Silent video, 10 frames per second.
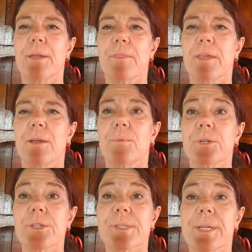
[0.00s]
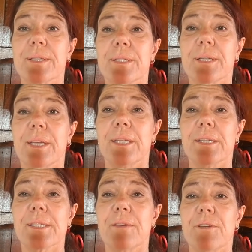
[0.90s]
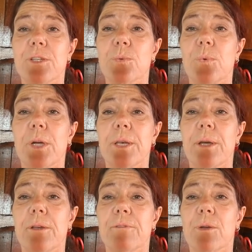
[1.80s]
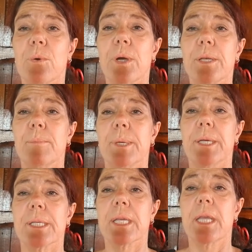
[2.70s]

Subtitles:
and then I want to start it again, it's having to wind over quite a bit.